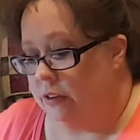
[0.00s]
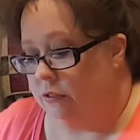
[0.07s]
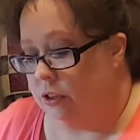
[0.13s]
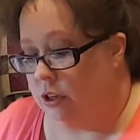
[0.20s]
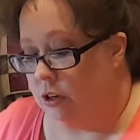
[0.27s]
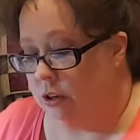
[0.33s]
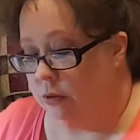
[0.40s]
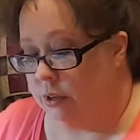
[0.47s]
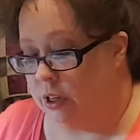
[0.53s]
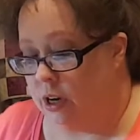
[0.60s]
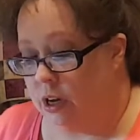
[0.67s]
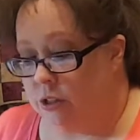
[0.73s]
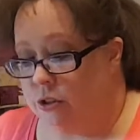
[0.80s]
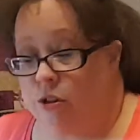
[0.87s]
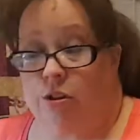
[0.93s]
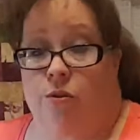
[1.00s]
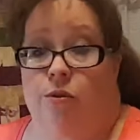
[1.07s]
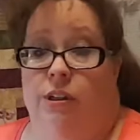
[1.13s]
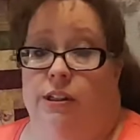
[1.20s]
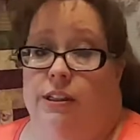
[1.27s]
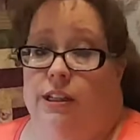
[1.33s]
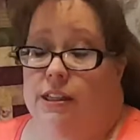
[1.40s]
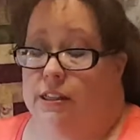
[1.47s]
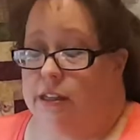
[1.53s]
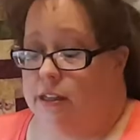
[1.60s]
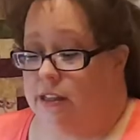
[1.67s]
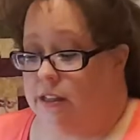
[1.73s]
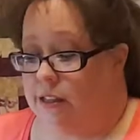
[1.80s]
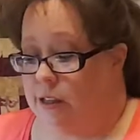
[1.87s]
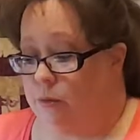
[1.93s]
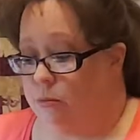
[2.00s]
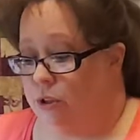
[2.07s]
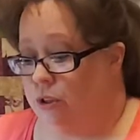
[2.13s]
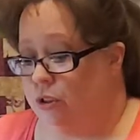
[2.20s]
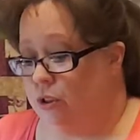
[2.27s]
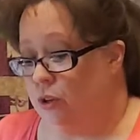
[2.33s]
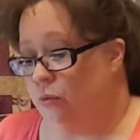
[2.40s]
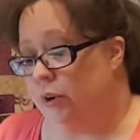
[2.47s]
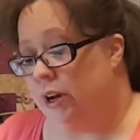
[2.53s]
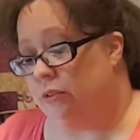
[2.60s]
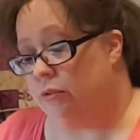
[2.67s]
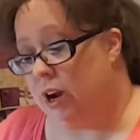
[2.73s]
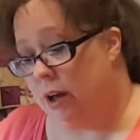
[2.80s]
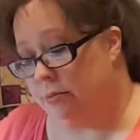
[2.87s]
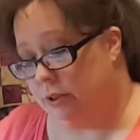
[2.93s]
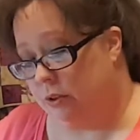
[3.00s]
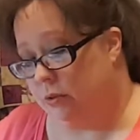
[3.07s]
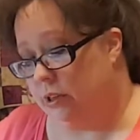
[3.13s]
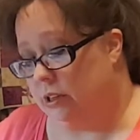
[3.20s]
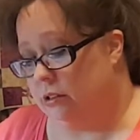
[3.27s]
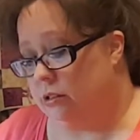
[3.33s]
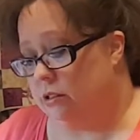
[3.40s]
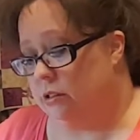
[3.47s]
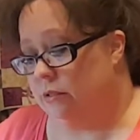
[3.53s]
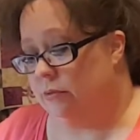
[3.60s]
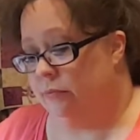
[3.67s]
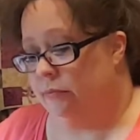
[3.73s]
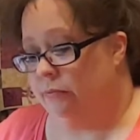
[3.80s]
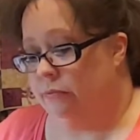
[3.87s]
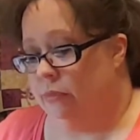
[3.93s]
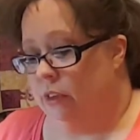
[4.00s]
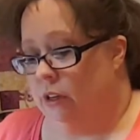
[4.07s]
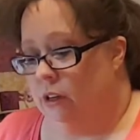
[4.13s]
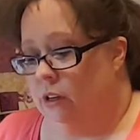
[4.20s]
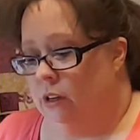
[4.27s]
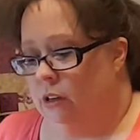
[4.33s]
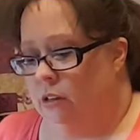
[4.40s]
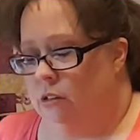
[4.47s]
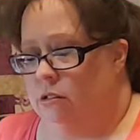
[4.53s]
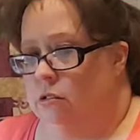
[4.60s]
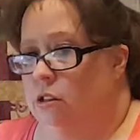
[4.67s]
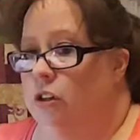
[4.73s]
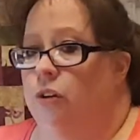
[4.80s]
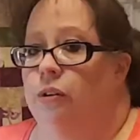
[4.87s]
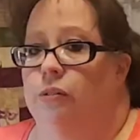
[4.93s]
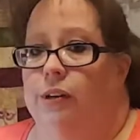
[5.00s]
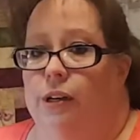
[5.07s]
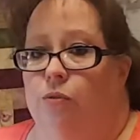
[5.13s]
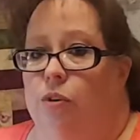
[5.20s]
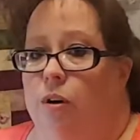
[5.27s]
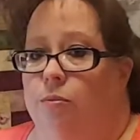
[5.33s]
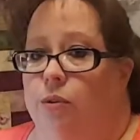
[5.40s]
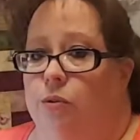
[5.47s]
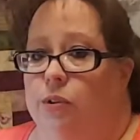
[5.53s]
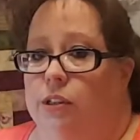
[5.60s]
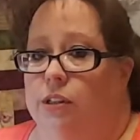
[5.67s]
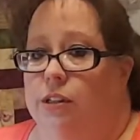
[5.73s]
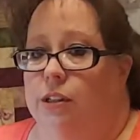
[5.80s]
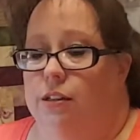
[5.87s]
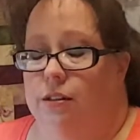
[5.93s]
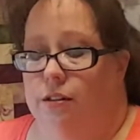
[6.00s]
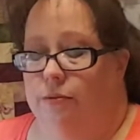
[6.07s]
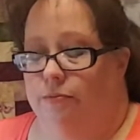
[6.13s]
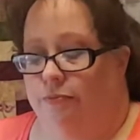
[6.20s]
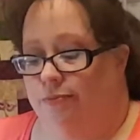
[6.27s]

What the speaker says: If you don't know what an ostrich quilt is, it's similar to a round robin quilt. Do you know what a round robin quilt is?